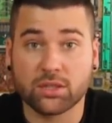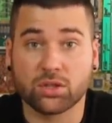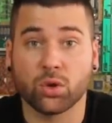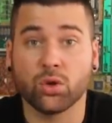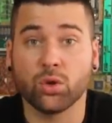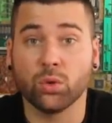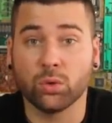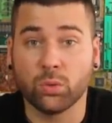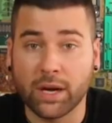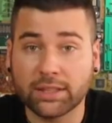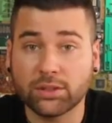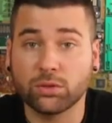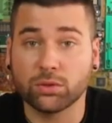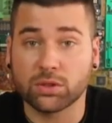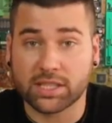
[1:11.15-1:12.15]
so you will
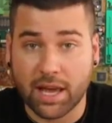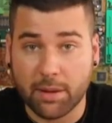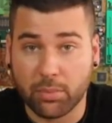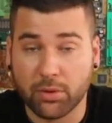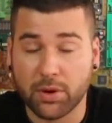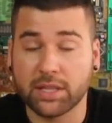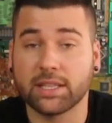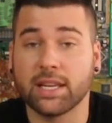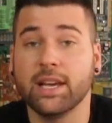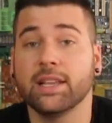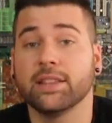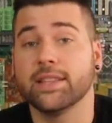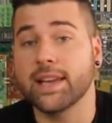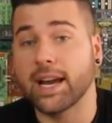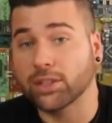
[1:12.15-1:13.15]
want to separate
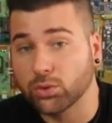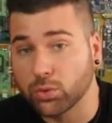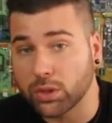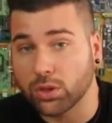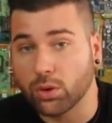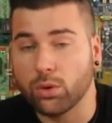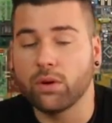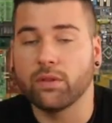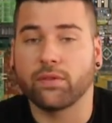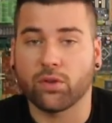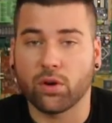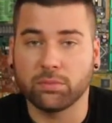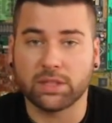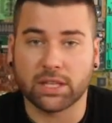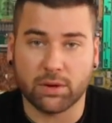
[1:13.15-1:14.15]
the Arduino
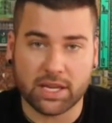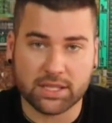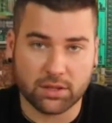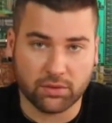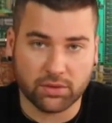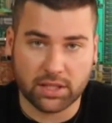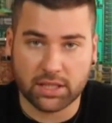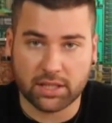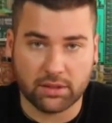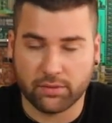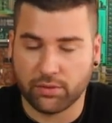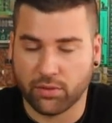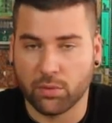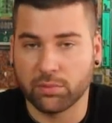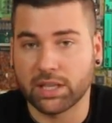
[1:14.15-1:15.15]
from the rest of
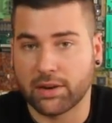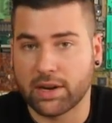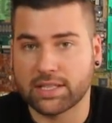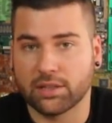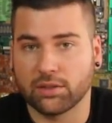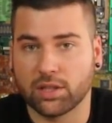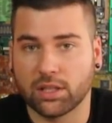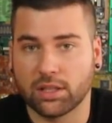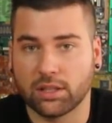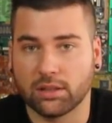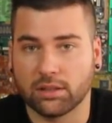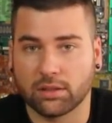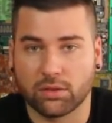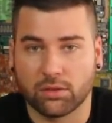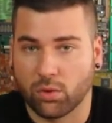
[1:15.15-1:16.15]

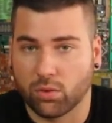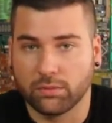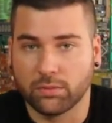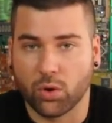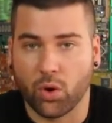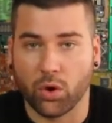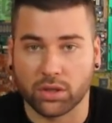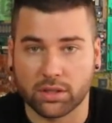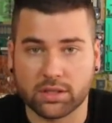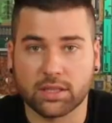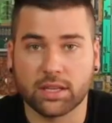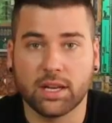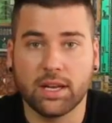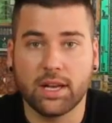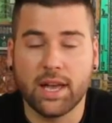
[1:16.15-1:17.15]
the coils.